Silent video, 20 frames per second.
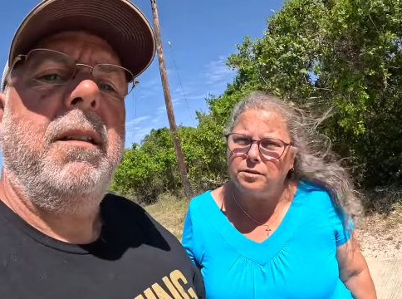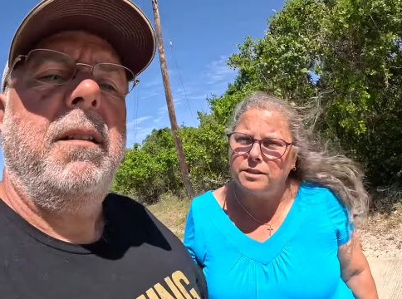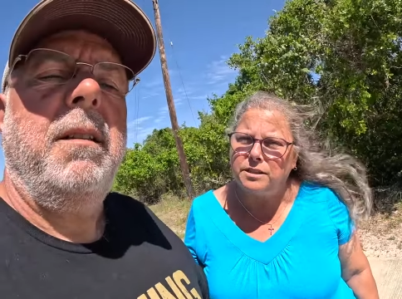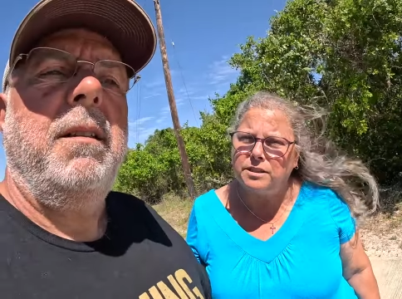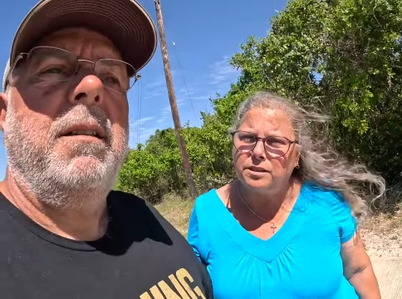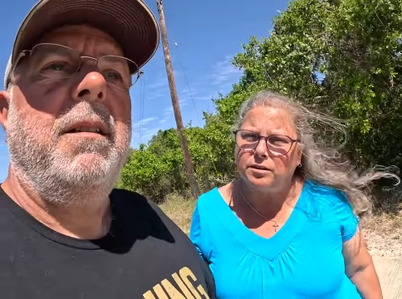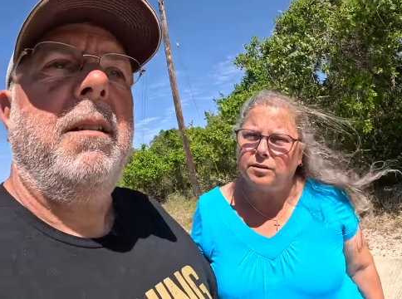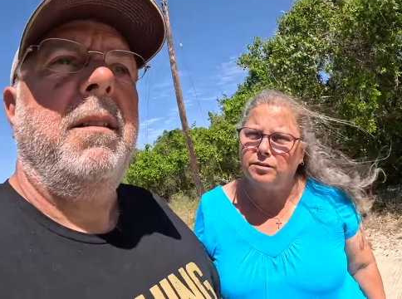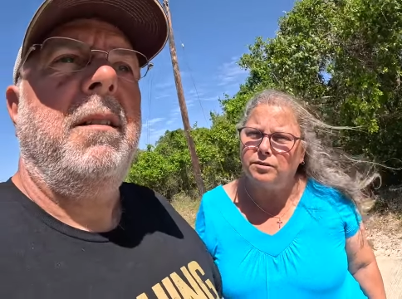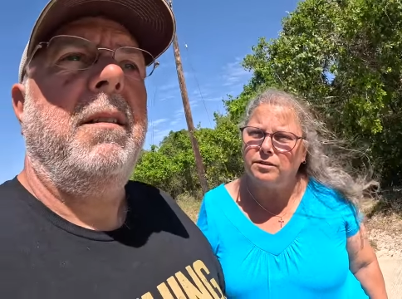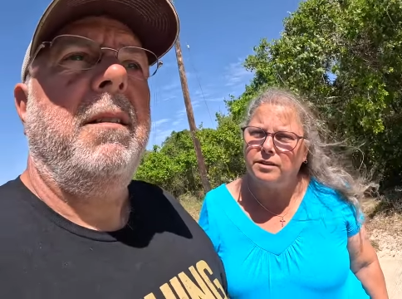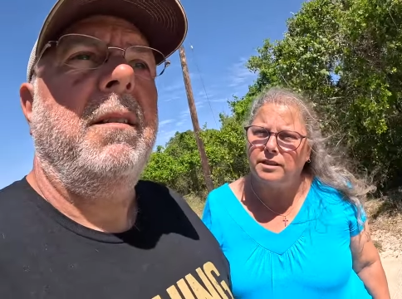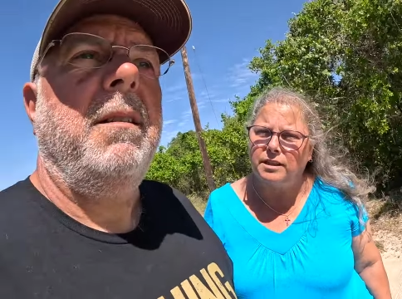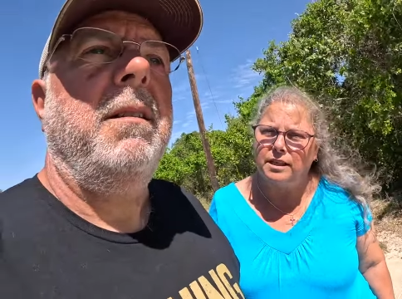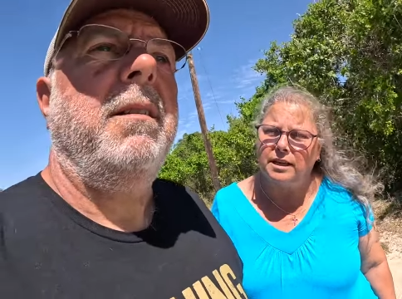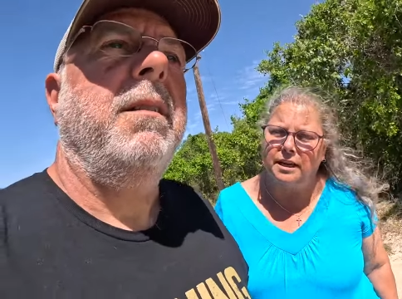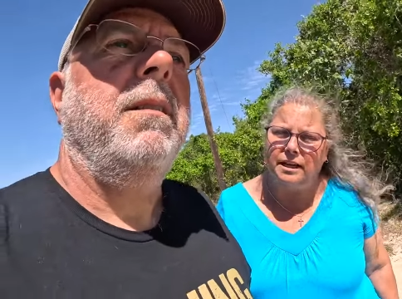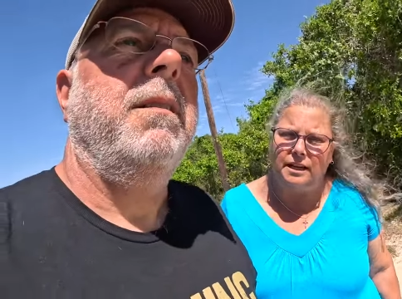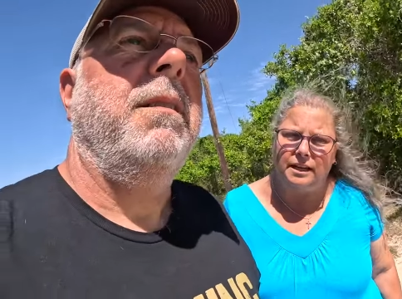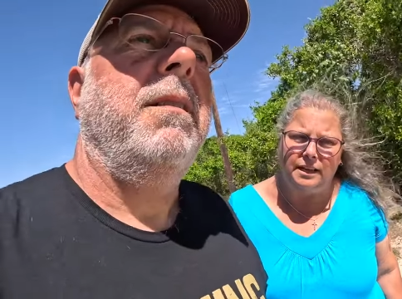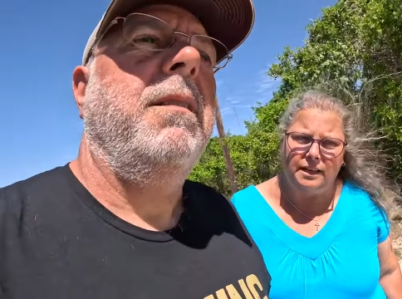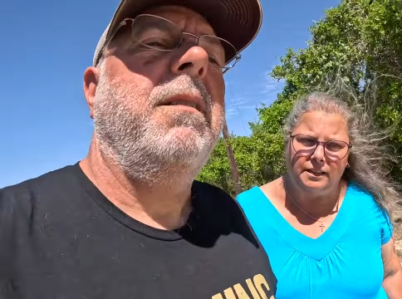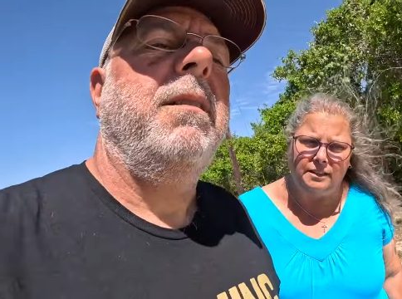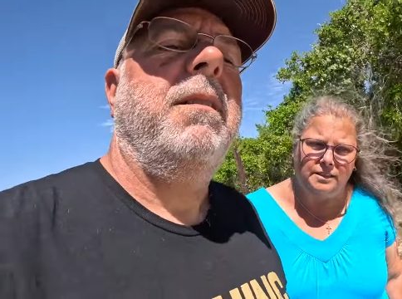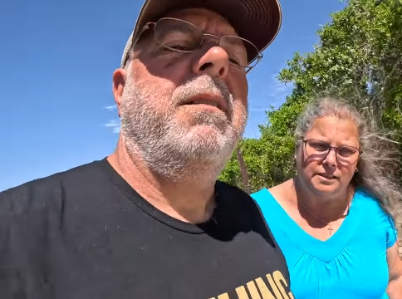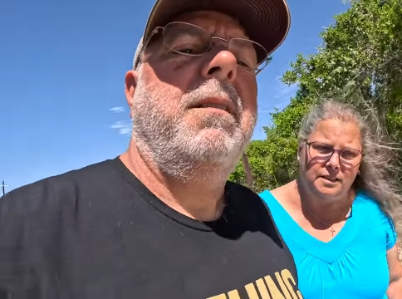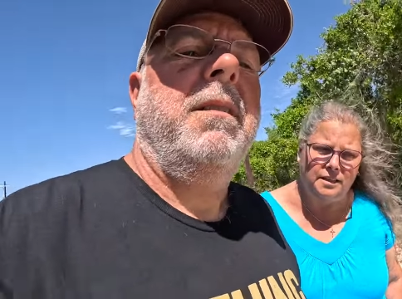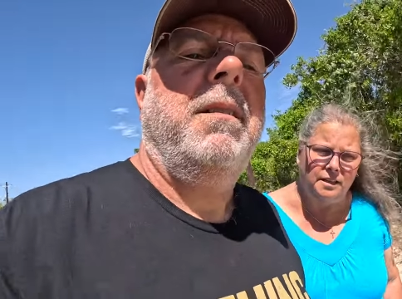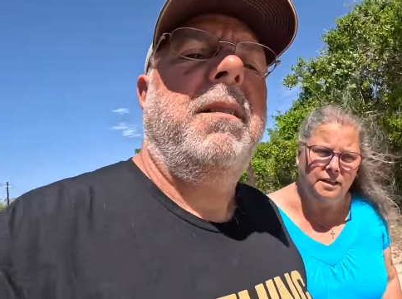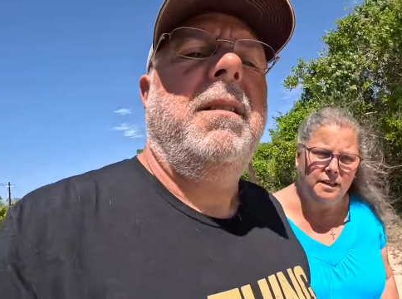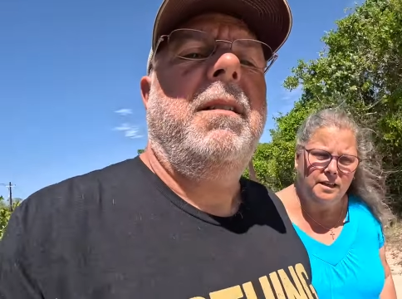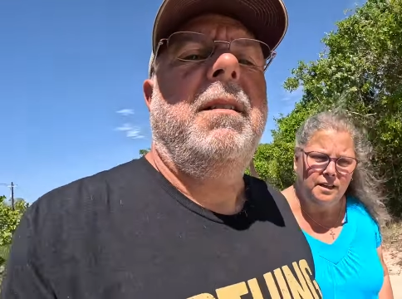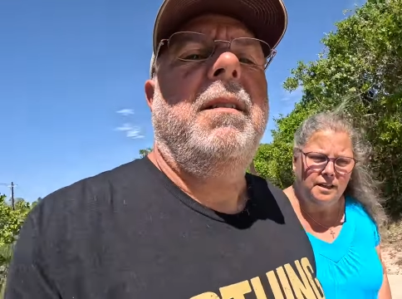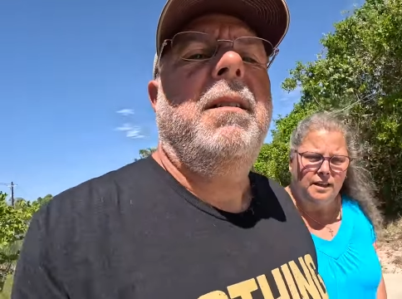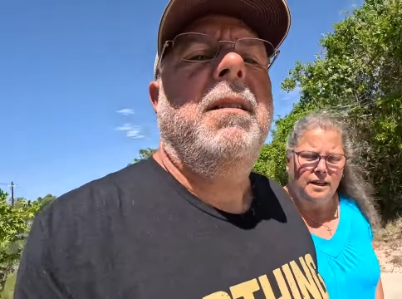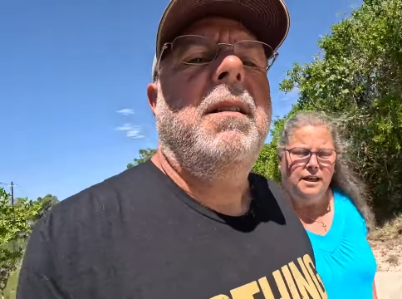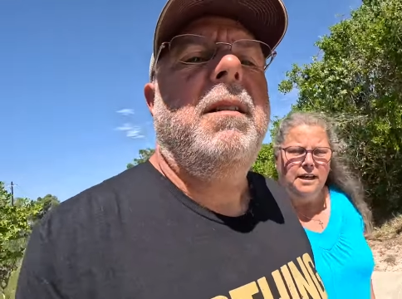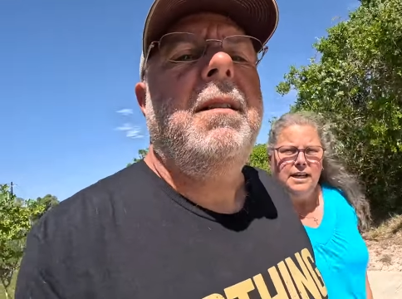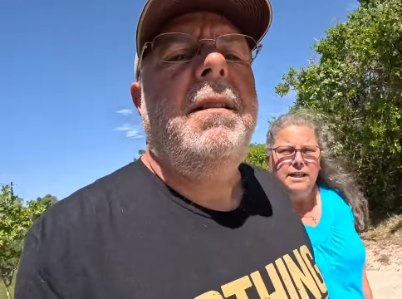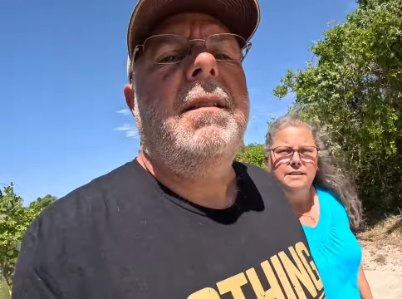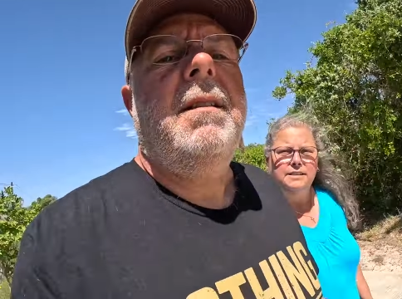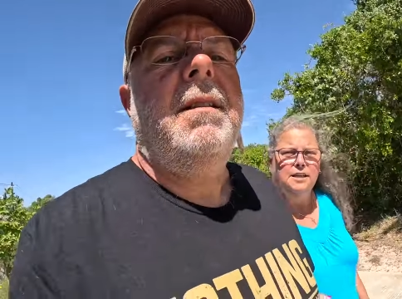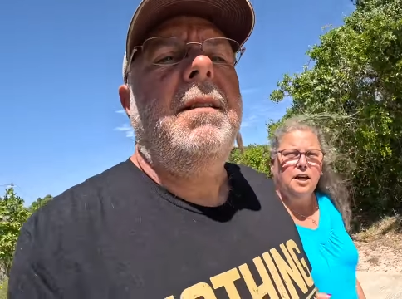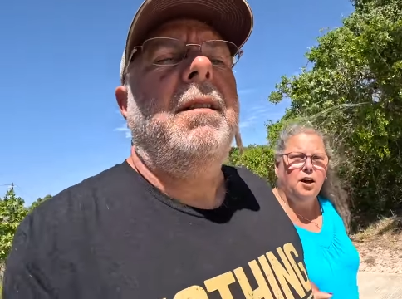Speaker 1: of certain things it's